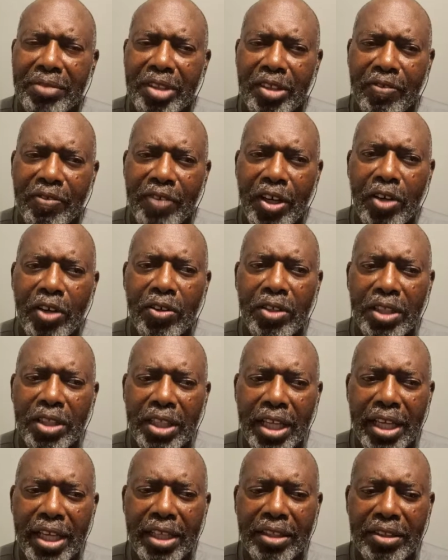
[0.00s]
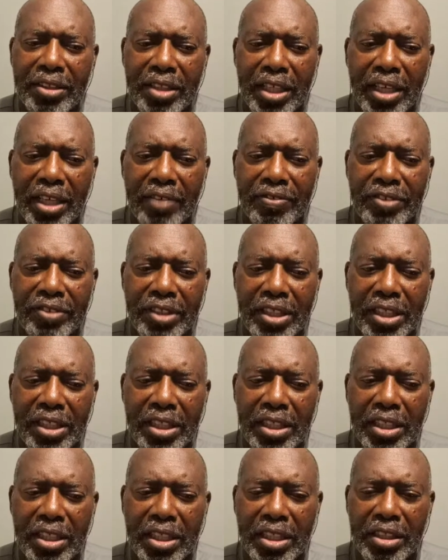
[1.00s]
of all the things that I've
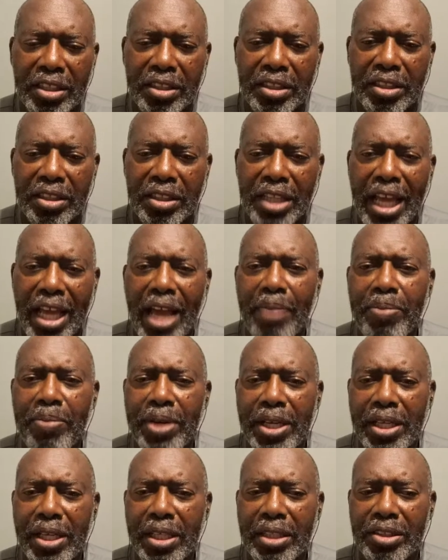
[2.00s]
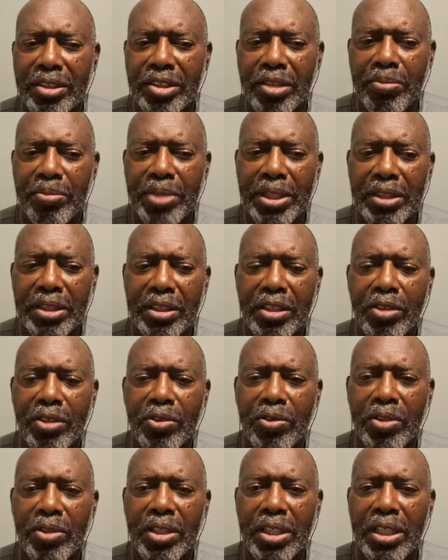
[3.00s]
seen happening in some of these
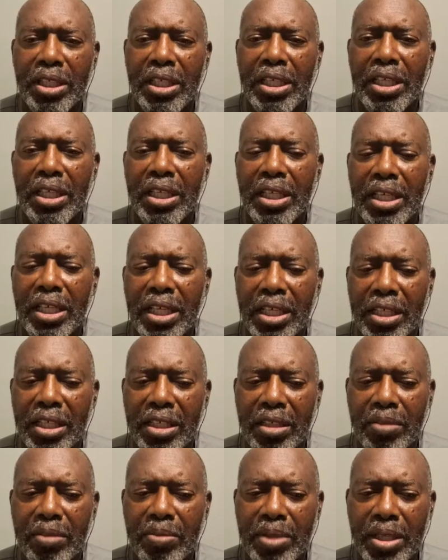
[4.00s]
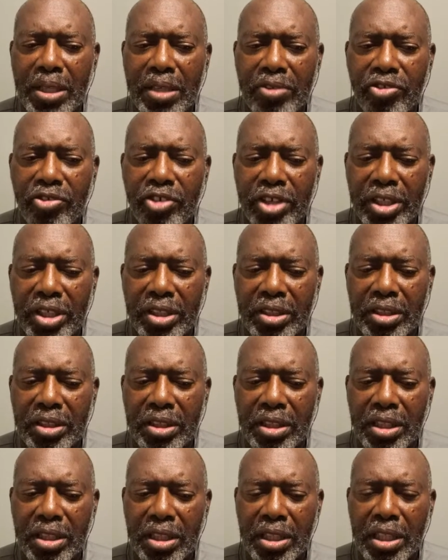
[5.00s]
low income
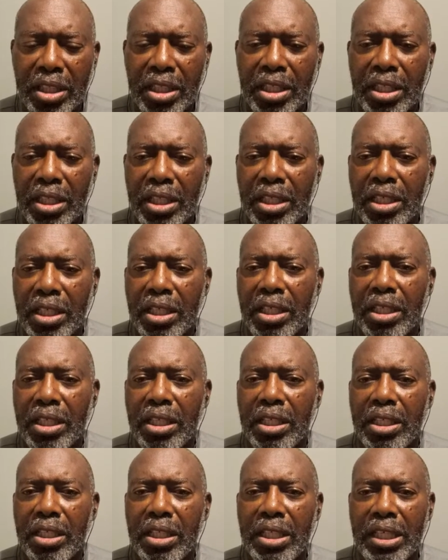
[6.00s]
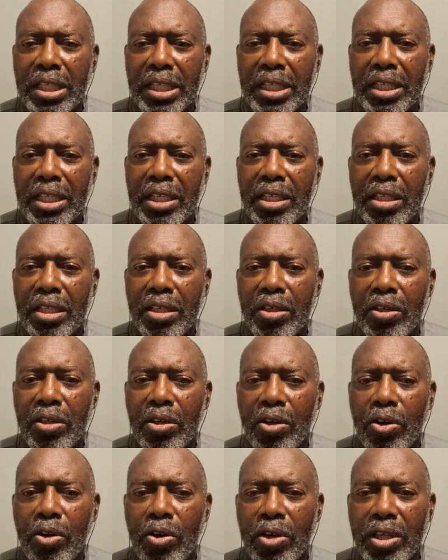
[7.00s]
countries, the
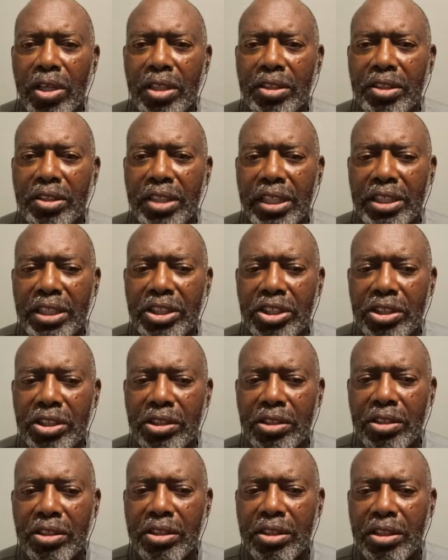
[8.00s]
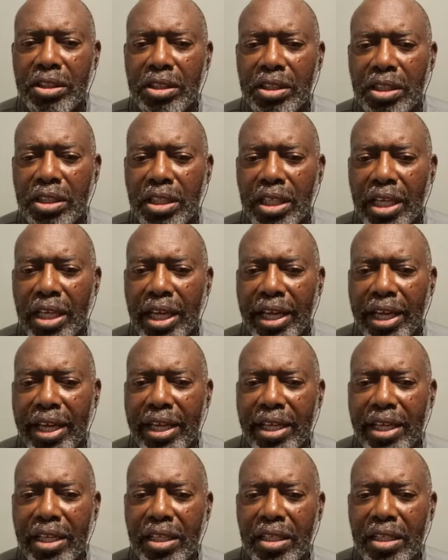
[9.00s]
organizations
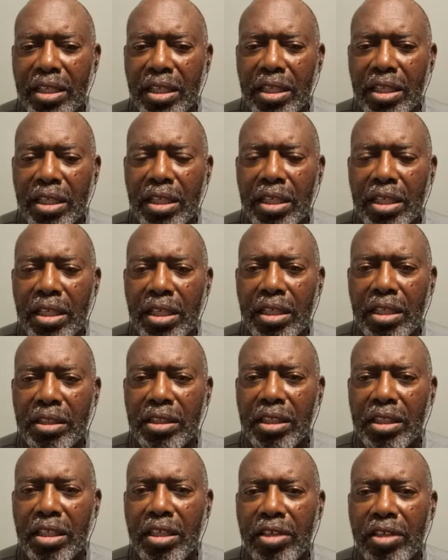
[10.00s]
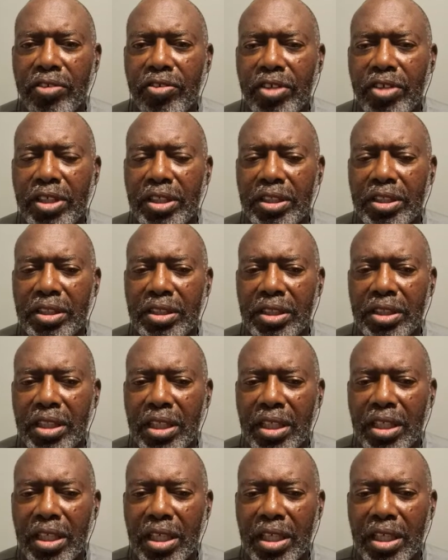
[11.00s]
and other countries